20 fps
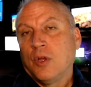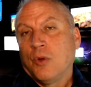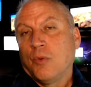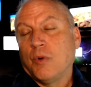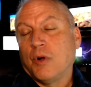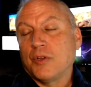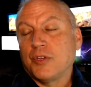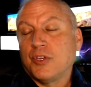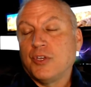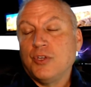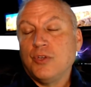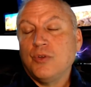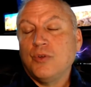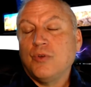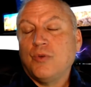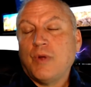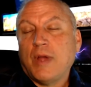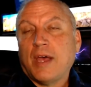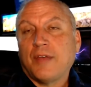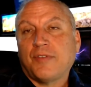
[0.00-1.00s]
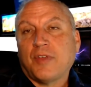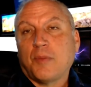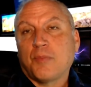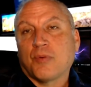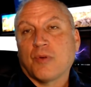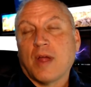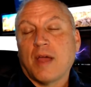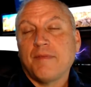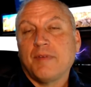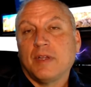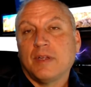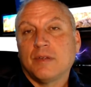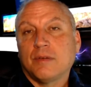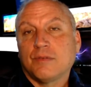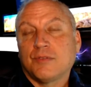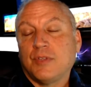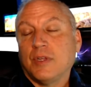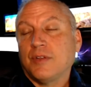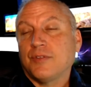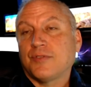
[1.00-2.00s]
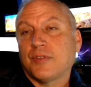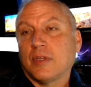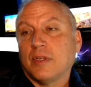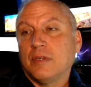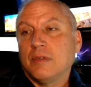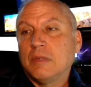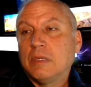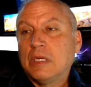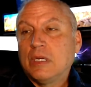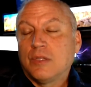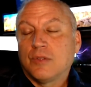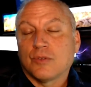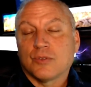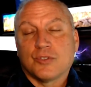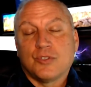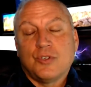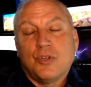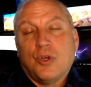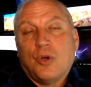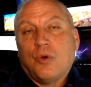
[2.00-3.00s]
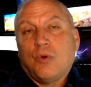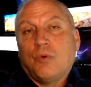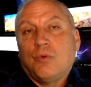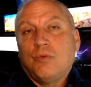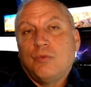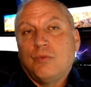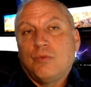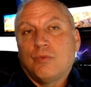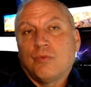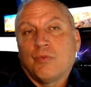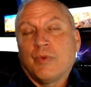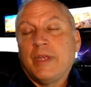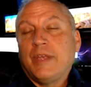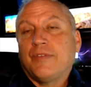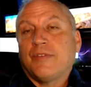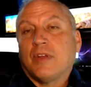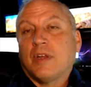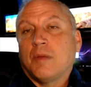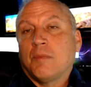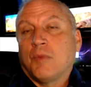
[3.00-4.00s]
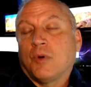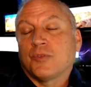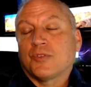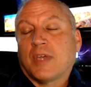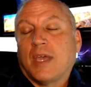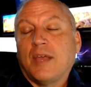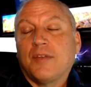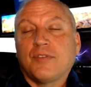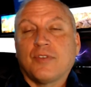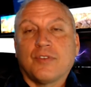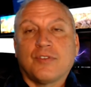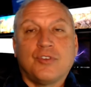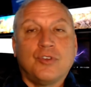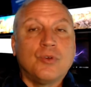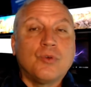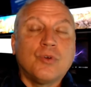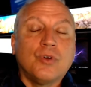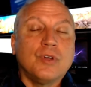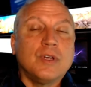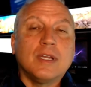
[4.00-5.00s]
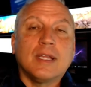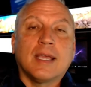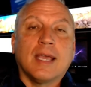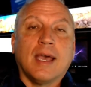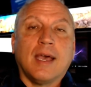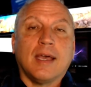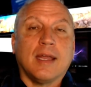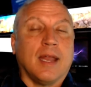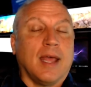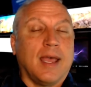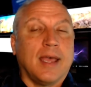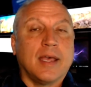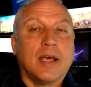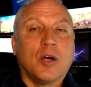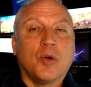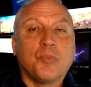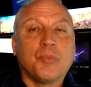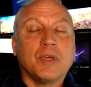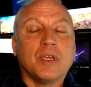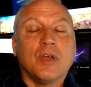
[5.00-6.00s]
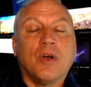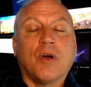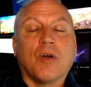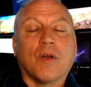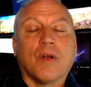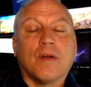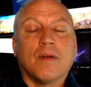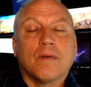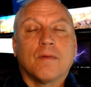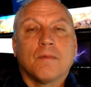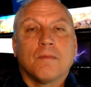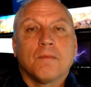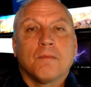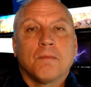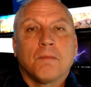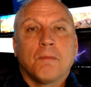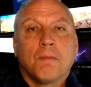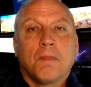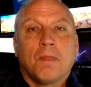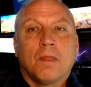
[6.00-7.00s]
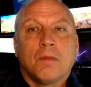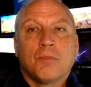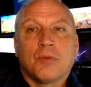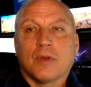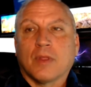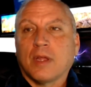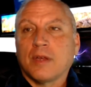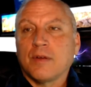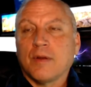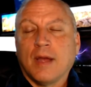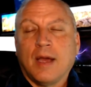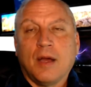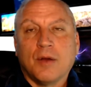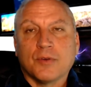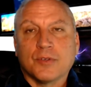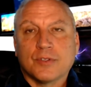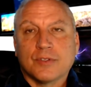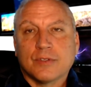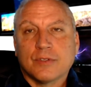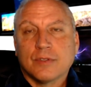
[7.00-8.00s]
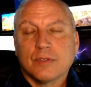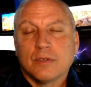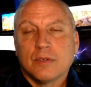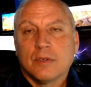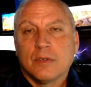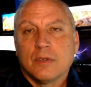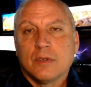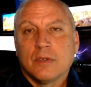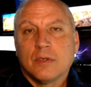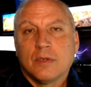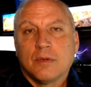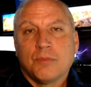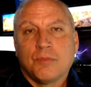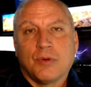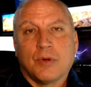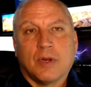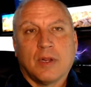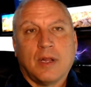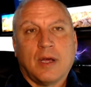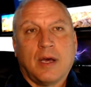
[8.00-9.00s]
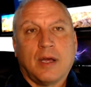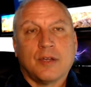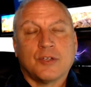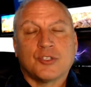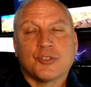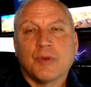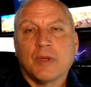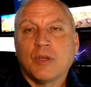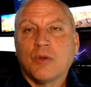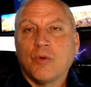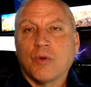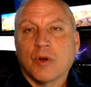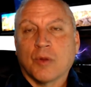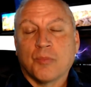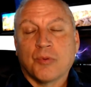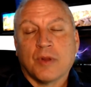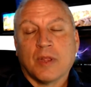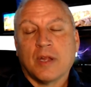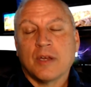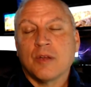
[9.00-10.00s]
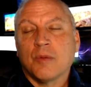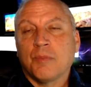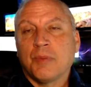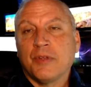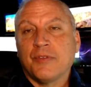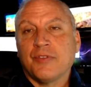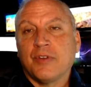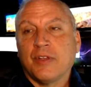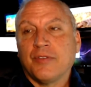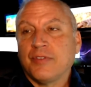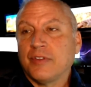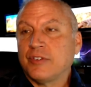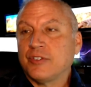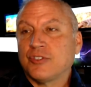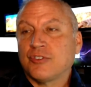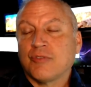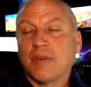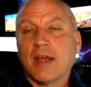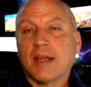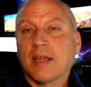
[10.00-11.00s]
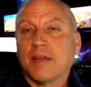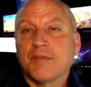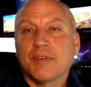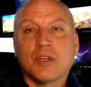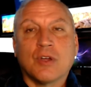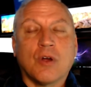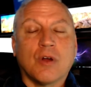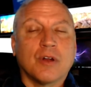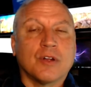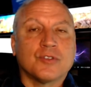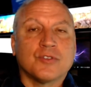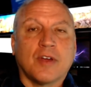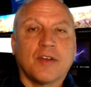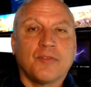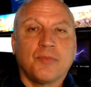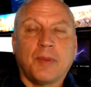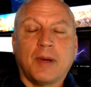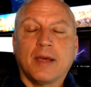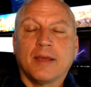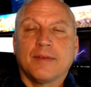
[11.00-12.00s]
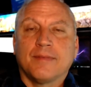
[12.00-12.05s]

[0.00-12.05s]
Well, you as a private citizen, there's no reason in most cases you couldn't get an ALPR, put it on your house, put it on a street corner, put it on your business, and just track every car that drives by.